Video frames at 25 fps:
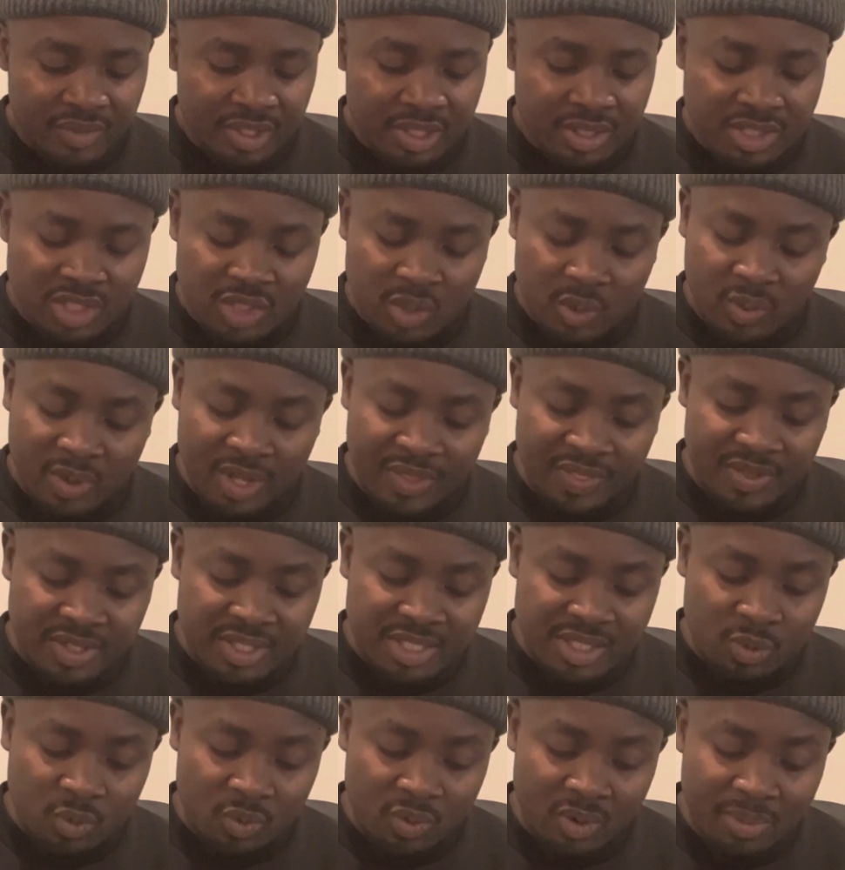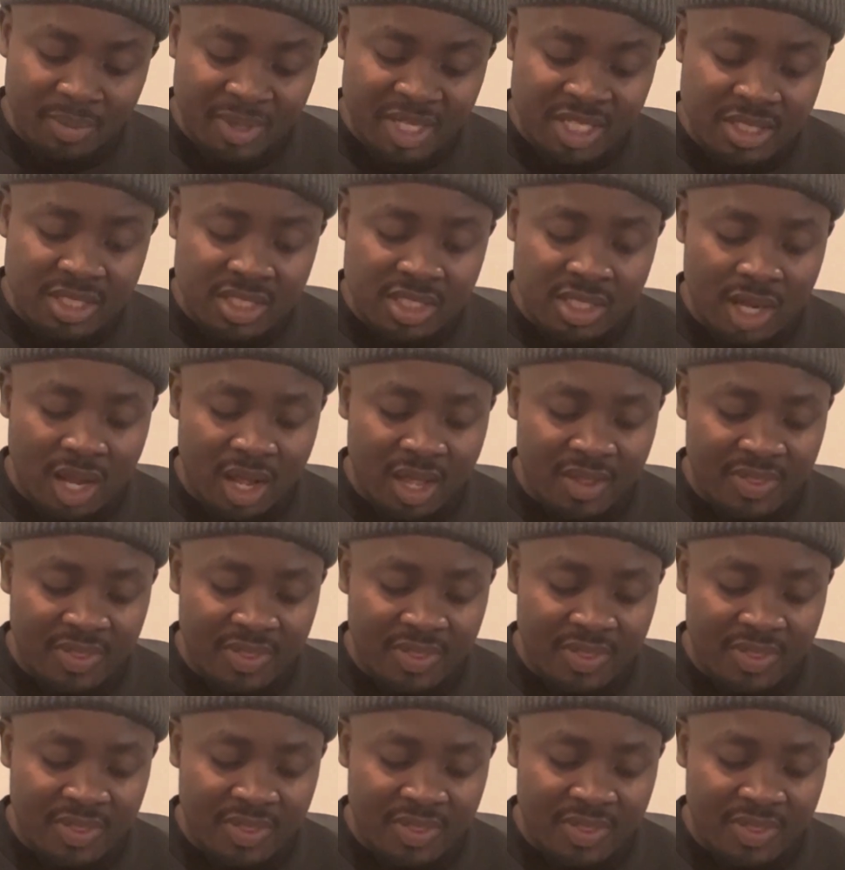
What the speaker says: So when this woman saw